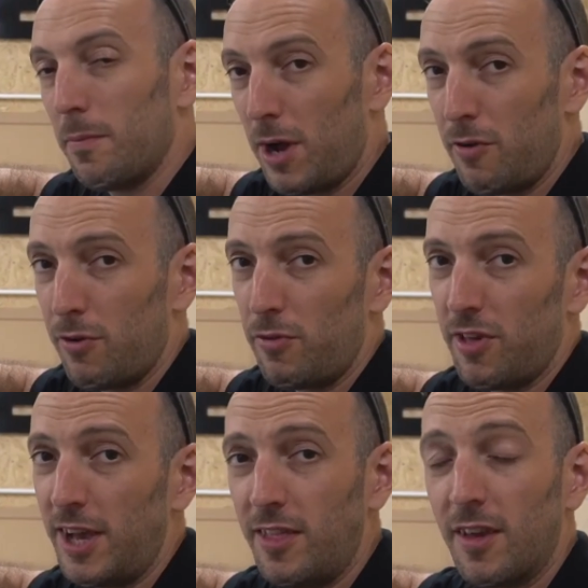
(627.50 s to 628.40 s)
By
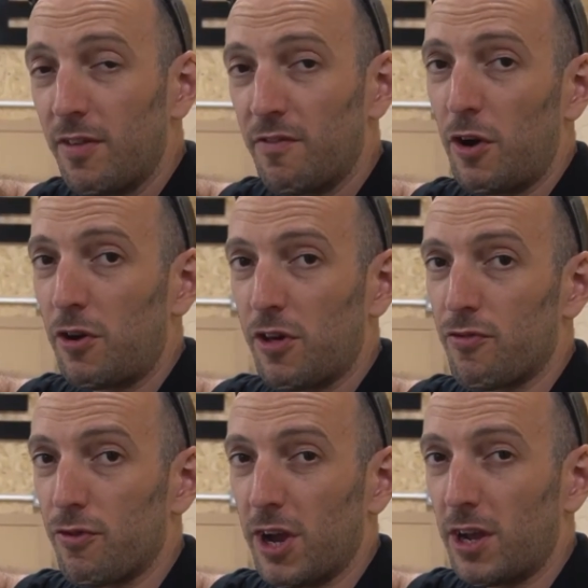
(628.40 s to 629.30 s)
rotating the
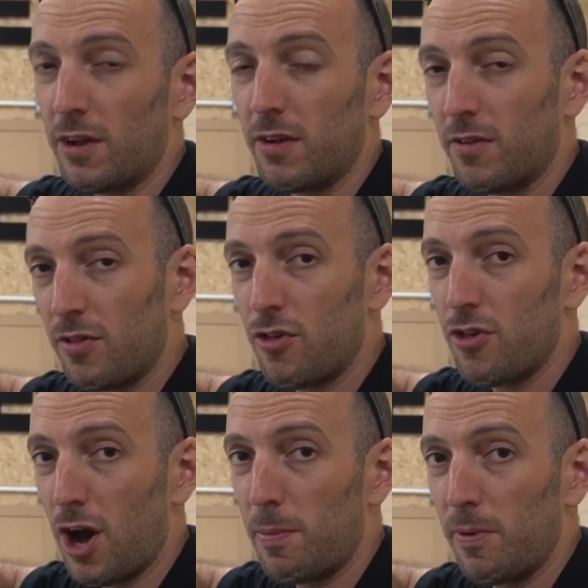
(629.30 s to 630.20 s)
focus ring to
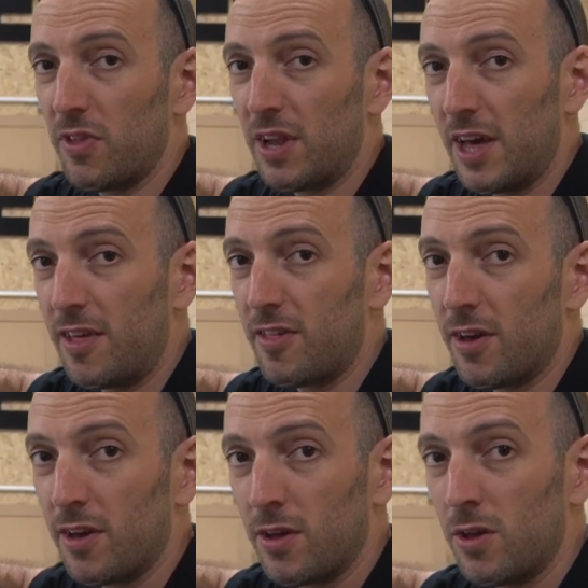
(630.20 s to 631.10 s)
sharpen the laser,